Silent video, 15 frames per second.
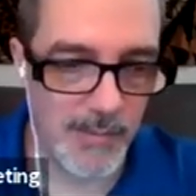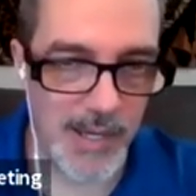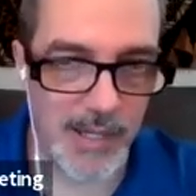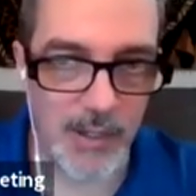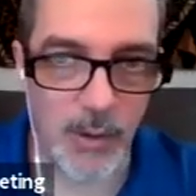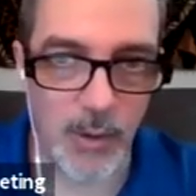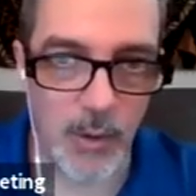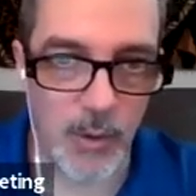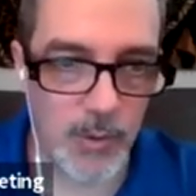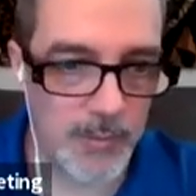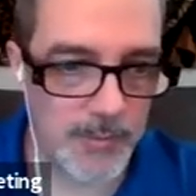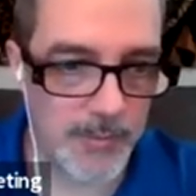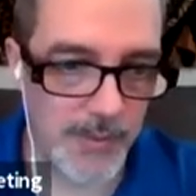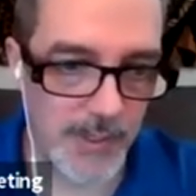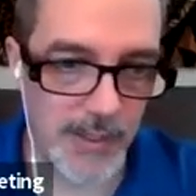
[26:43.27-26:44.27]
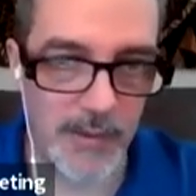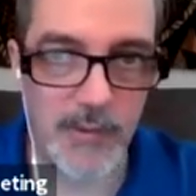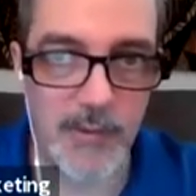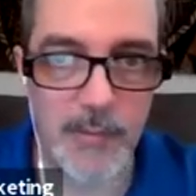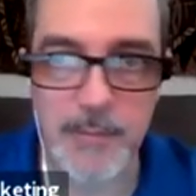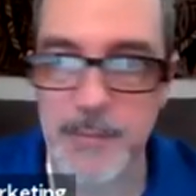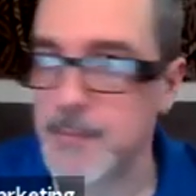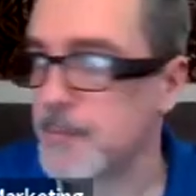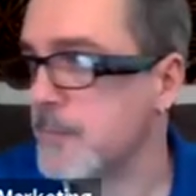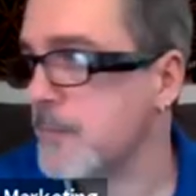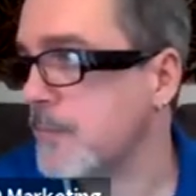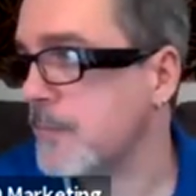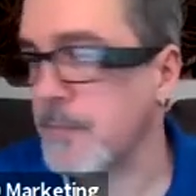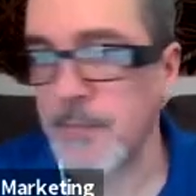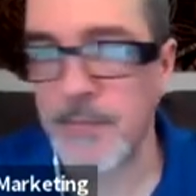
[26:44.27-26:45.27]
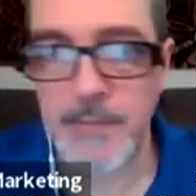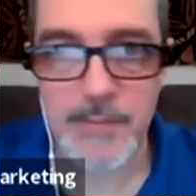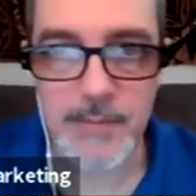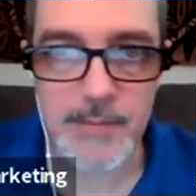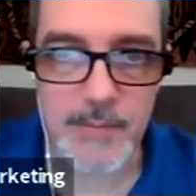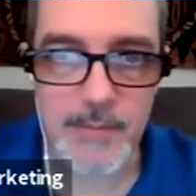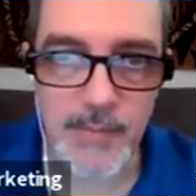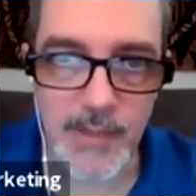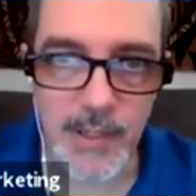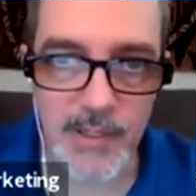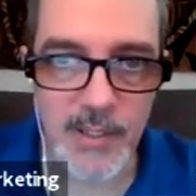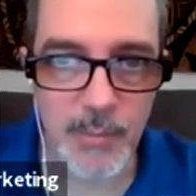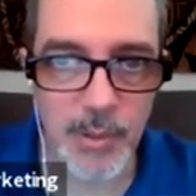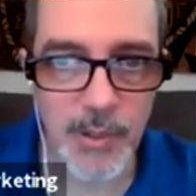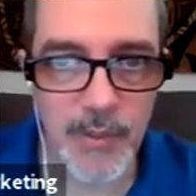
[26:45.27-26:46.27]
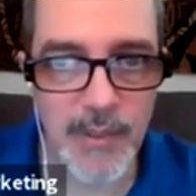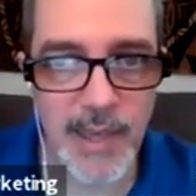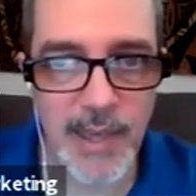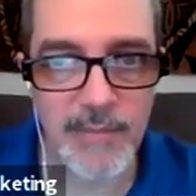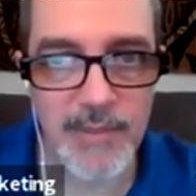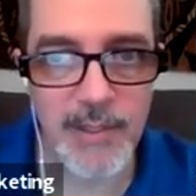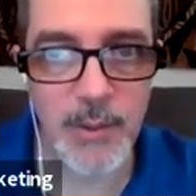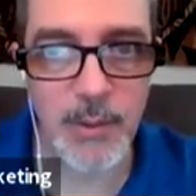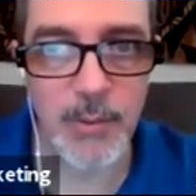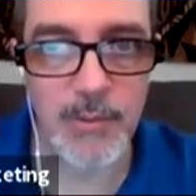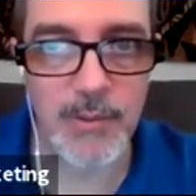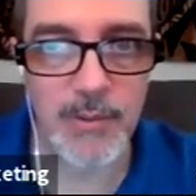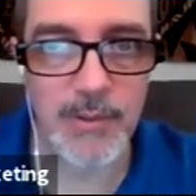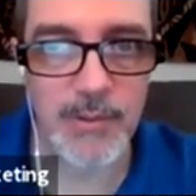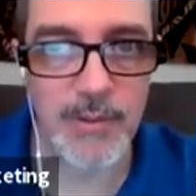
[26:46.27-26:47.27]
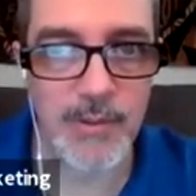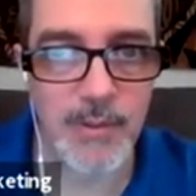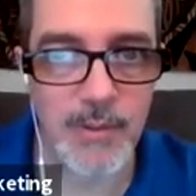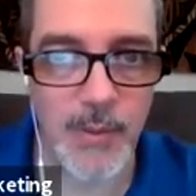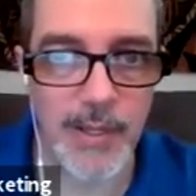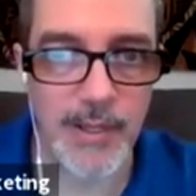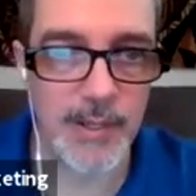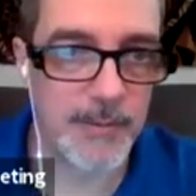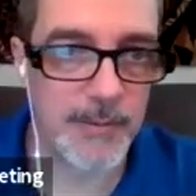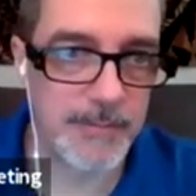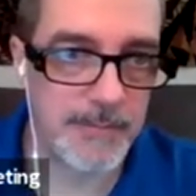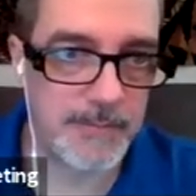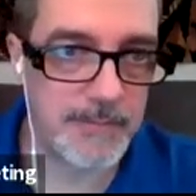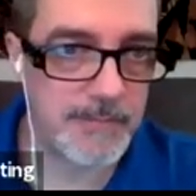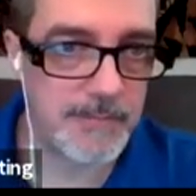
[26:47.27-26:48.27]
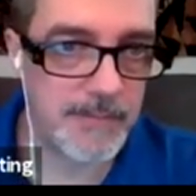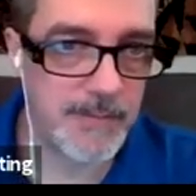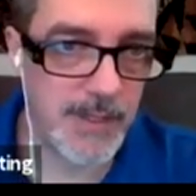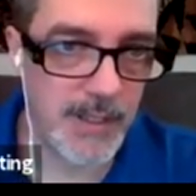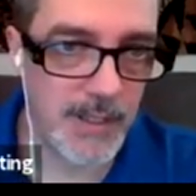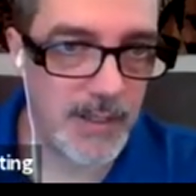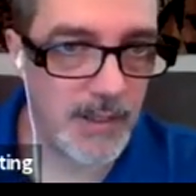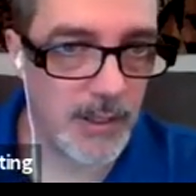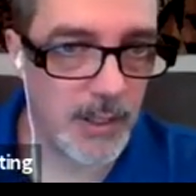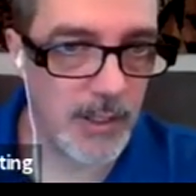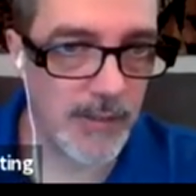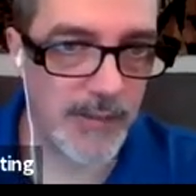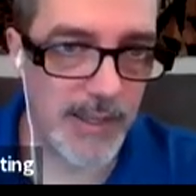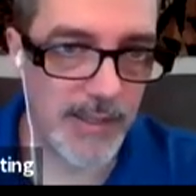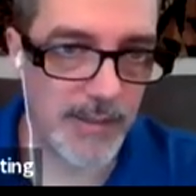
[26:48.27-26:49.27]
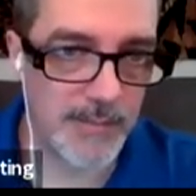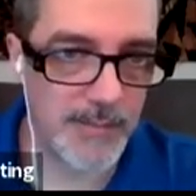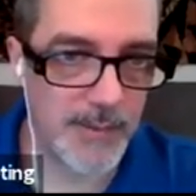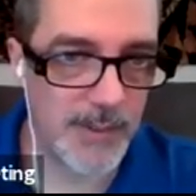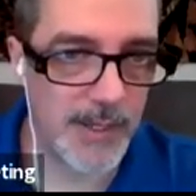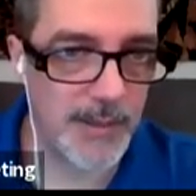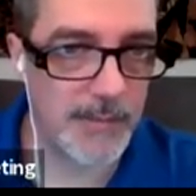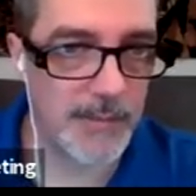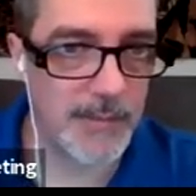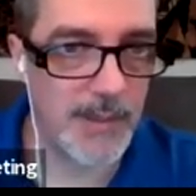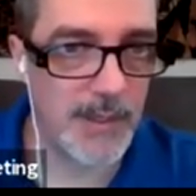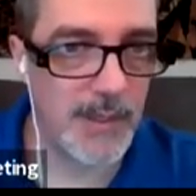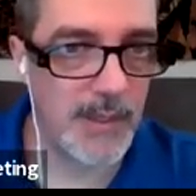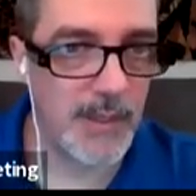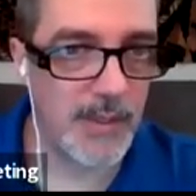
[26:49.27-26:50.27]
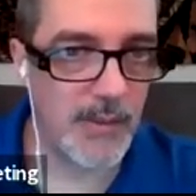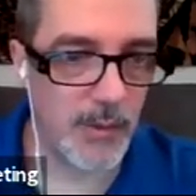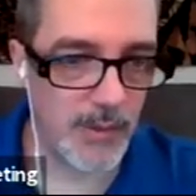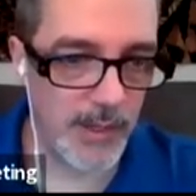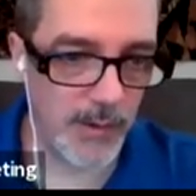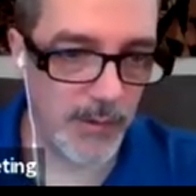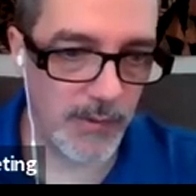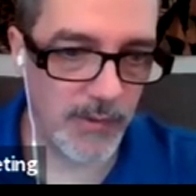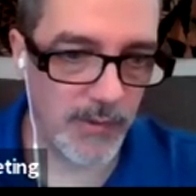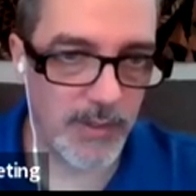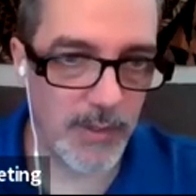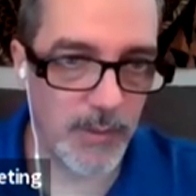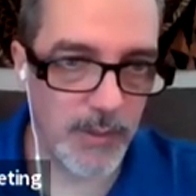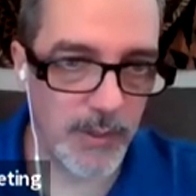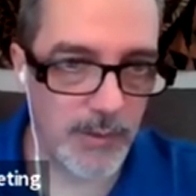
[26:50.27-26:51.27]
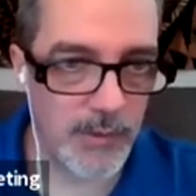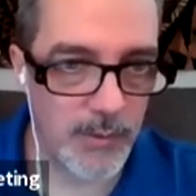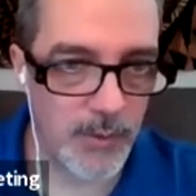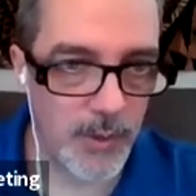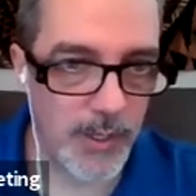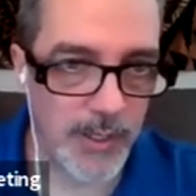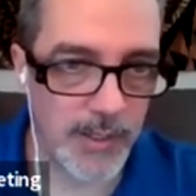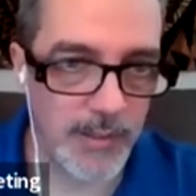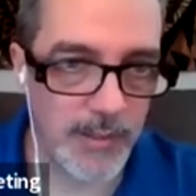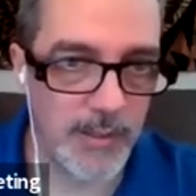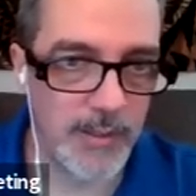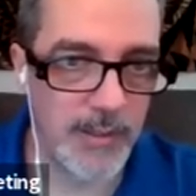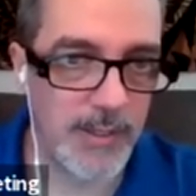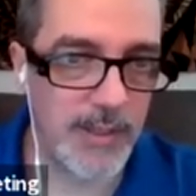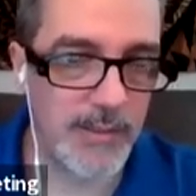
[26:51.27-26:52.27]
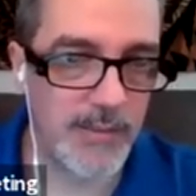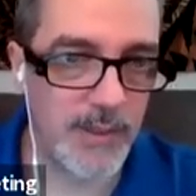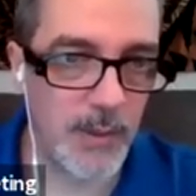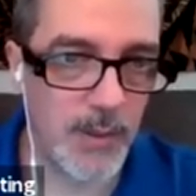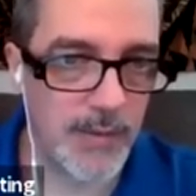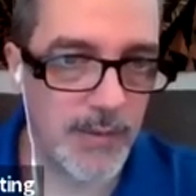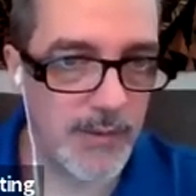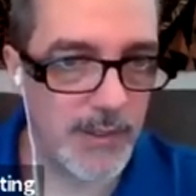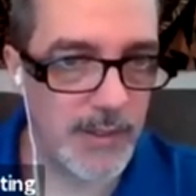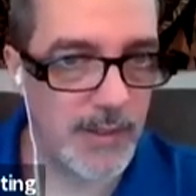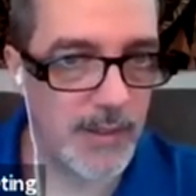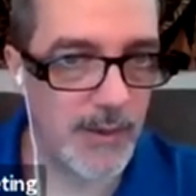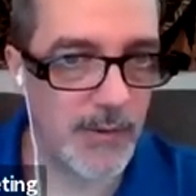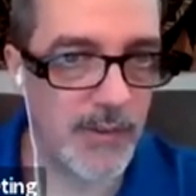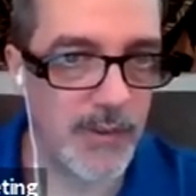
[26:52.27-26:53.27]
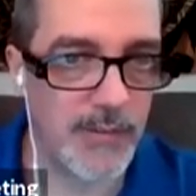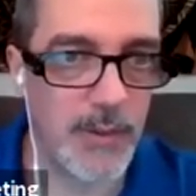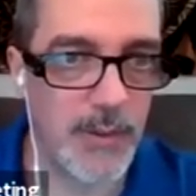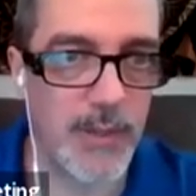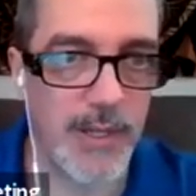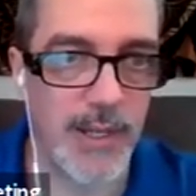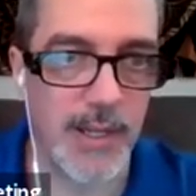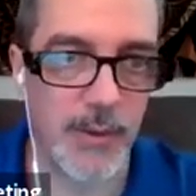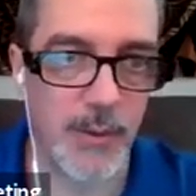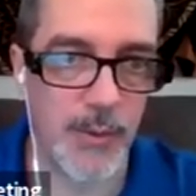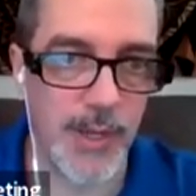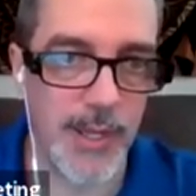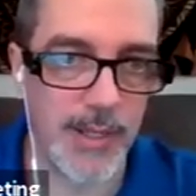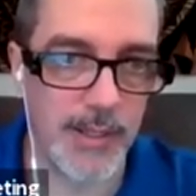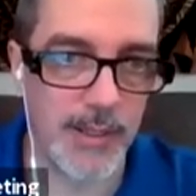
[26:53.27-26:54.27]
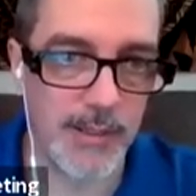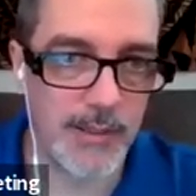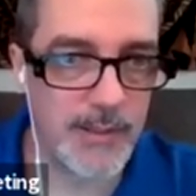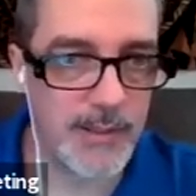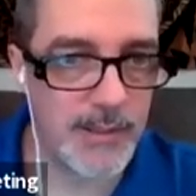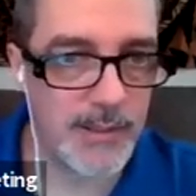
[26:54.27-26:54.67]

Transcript: My goal is to put that view right here, the cul-de-sac. Okay, so there's the view. There's the drawing that the view lives in. There's the view that I created.